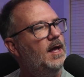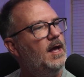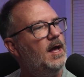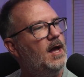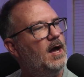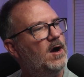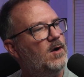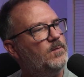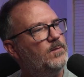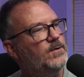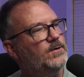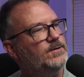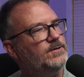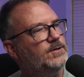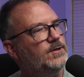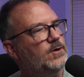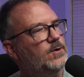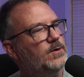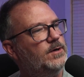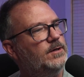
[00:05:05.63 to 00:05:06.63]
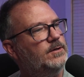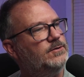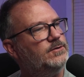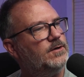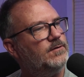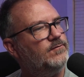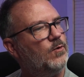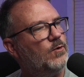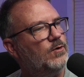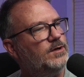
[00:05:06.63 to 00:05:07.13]
output tokens
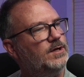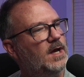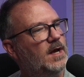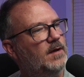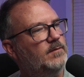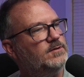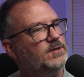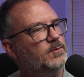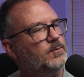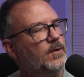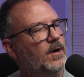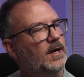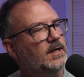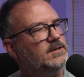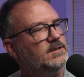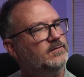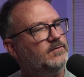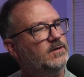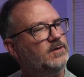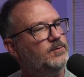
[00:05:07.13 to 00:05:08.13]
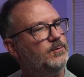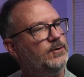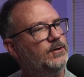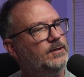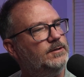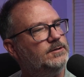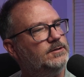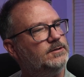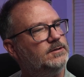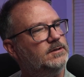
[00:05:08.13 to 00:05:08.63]
are four times the price of
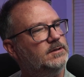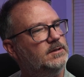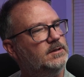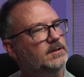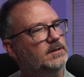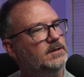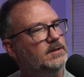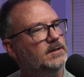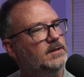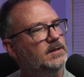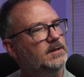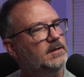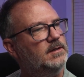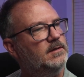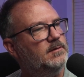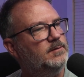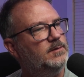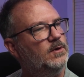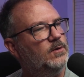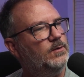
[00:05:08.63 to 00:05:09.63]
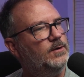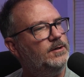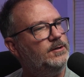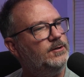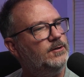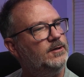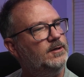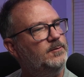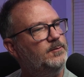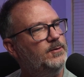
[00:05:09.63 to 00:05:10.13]
inputs. But when
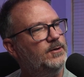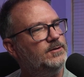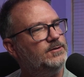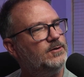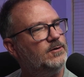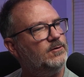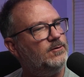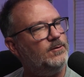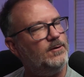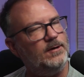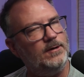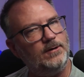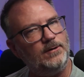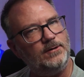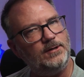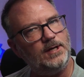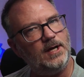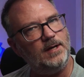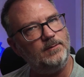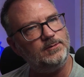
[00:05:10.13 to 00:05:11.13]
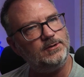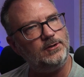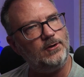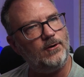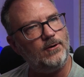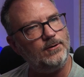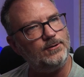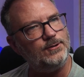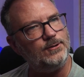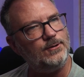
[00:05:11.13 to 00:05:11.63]
your inputs are three hundred times
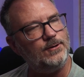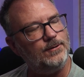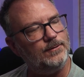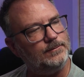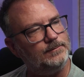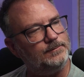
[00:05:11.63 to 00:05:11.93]
larger,